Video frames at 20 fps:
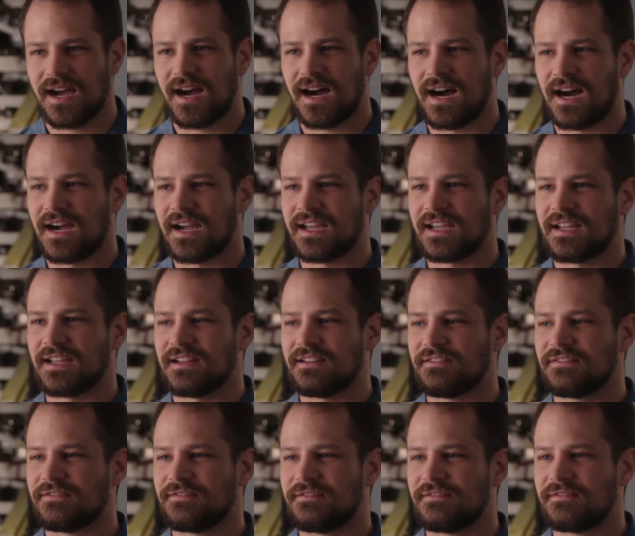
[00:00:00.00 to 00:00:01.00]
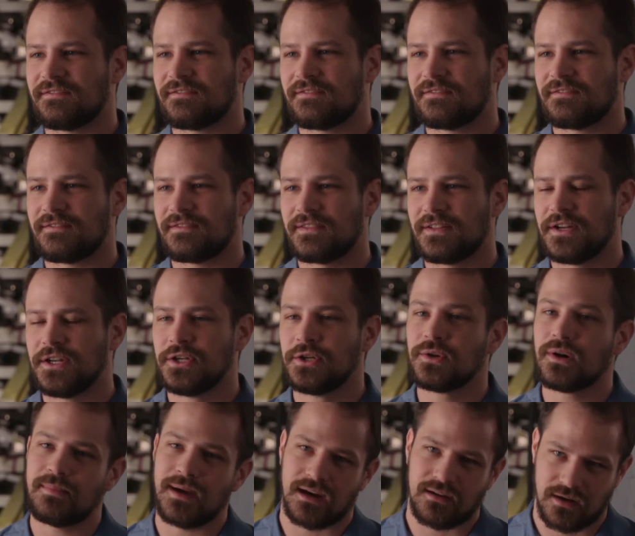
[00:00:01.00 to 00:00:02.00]
I knew
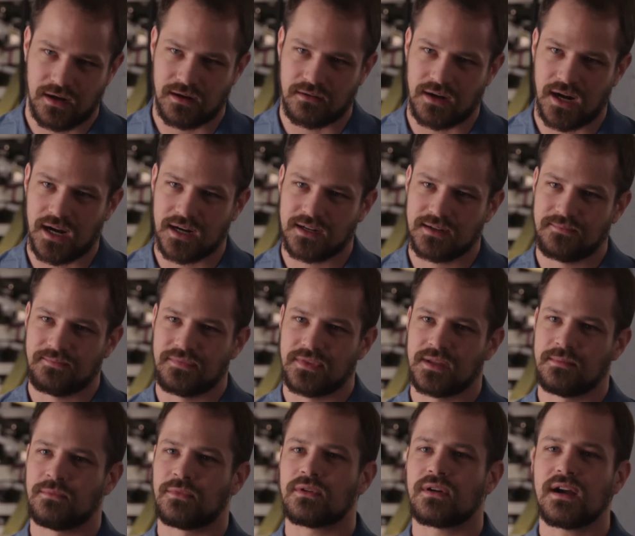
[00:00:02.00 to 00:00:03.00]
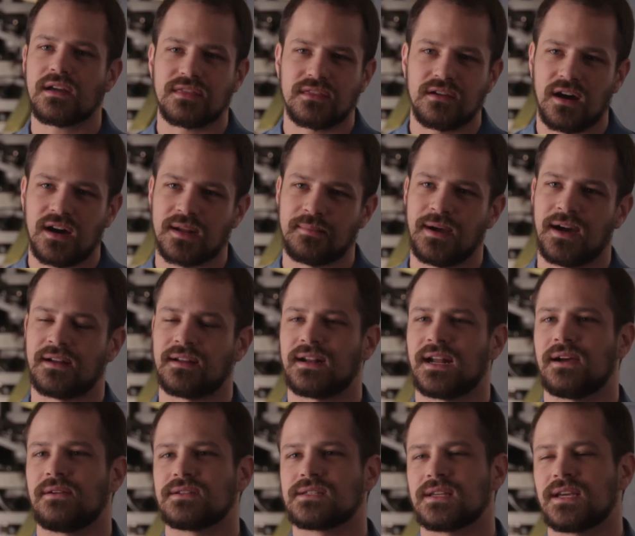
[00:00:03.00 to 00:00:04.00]
about Carderock. The more I thought about it,
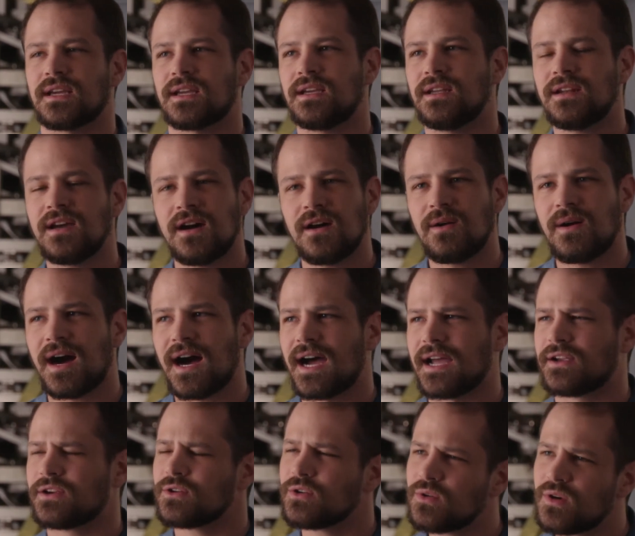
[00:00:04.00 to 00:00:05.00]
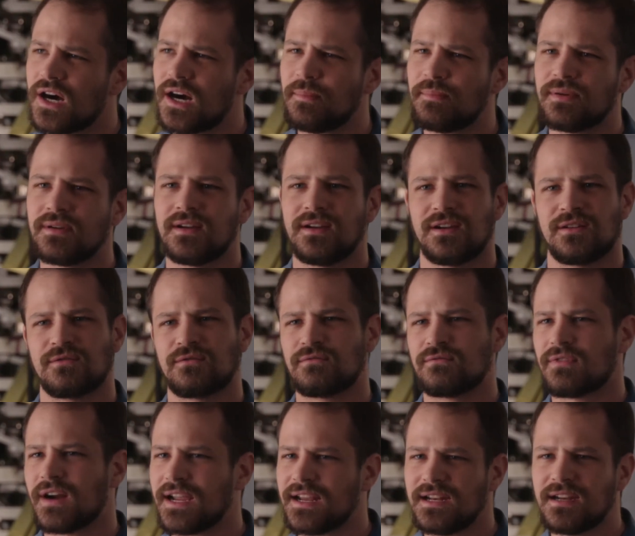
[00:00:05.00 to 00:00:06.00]
I was like, I grew up
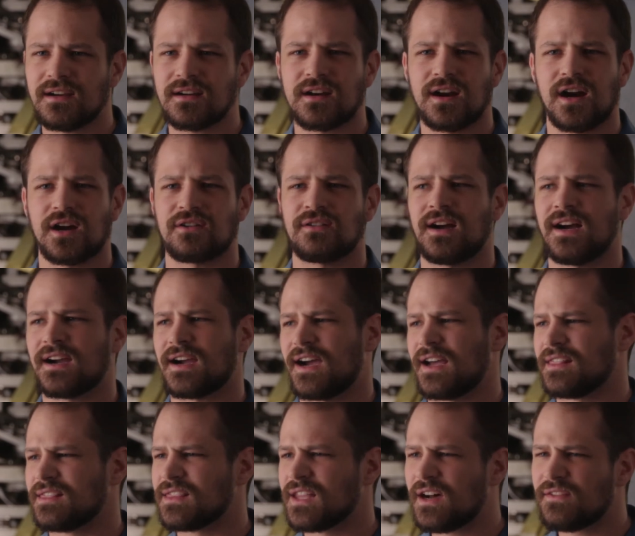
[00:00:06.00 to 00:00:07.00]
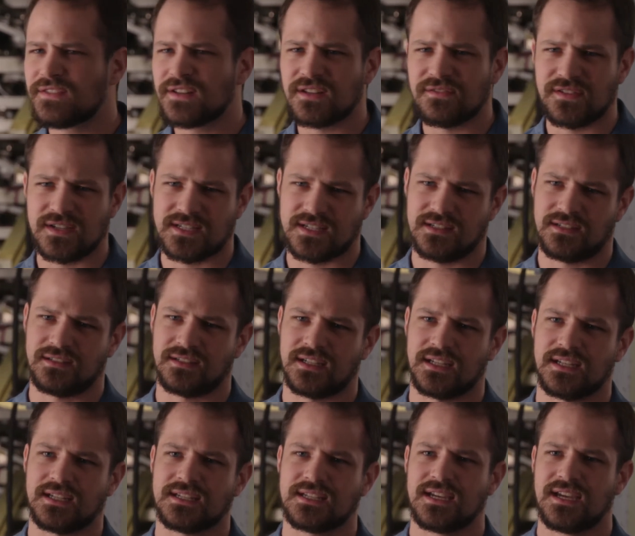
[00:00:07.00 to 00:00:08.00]
right near Carderock. I loved the
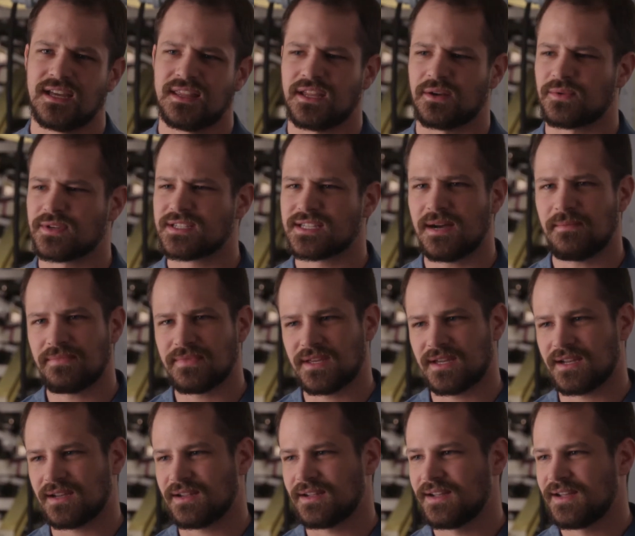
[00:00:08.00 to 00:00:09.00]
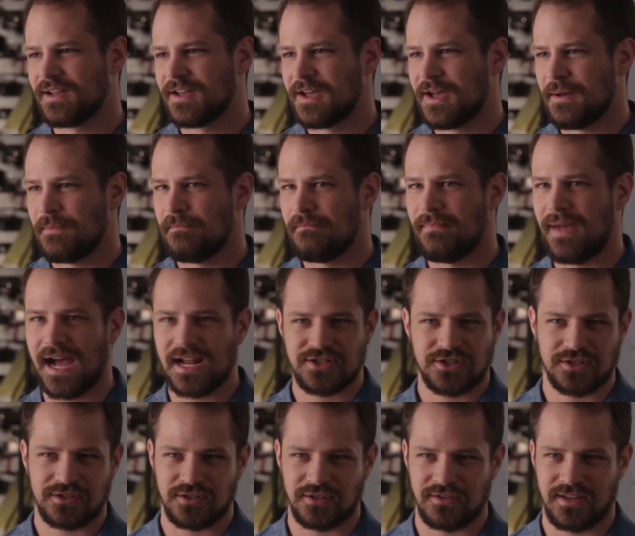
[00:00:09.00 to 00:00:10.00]
facilities. There was something
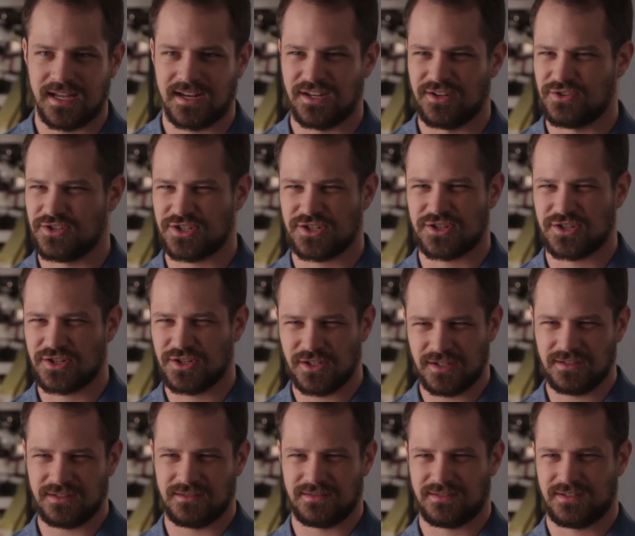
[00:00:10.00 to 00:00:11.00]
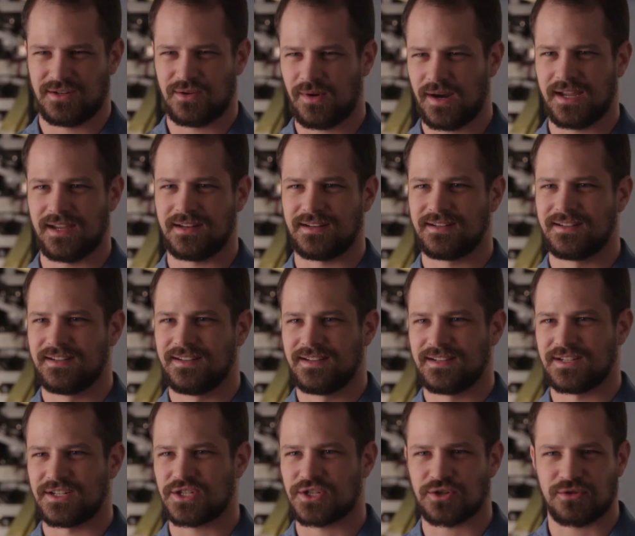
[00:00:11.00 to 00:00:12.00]
magical that you just couldn't quite
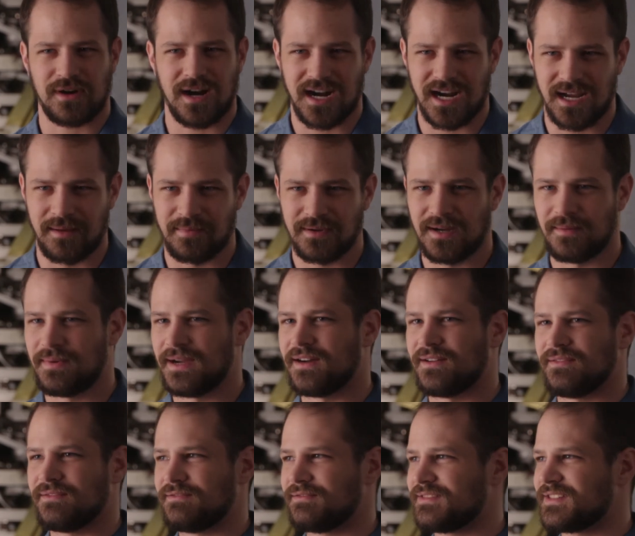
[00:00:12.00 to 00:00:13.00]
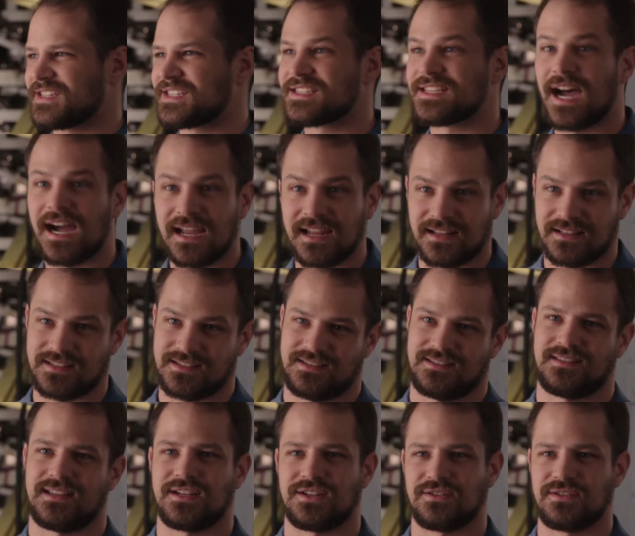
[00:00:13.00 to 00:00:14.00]
describe about the science
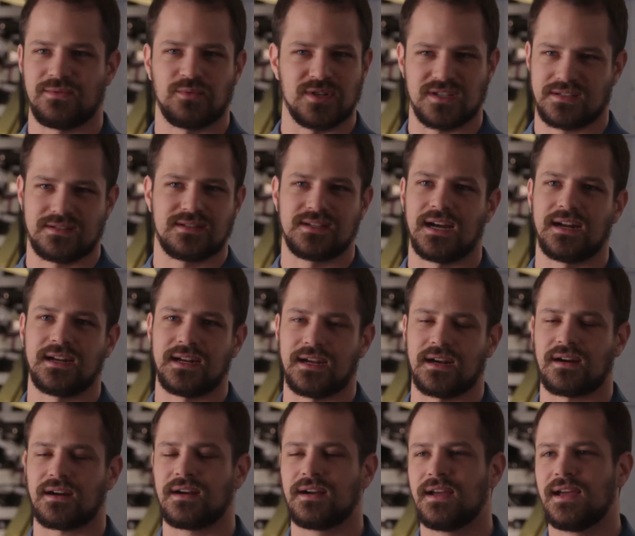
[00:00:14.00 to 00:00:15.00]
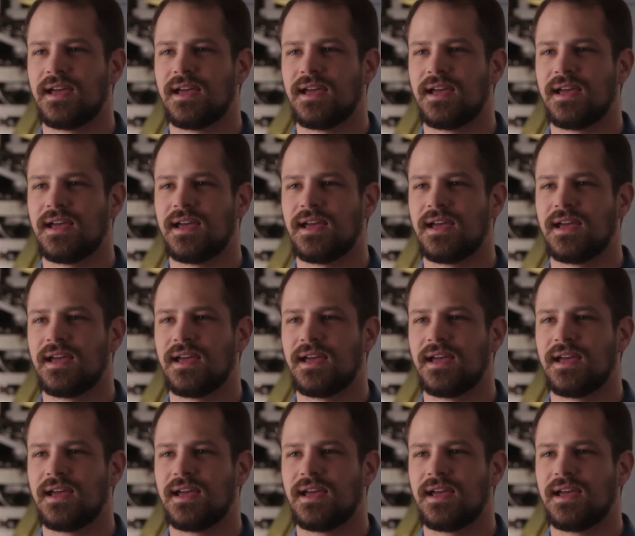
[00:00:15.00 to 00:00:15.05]
that was done here.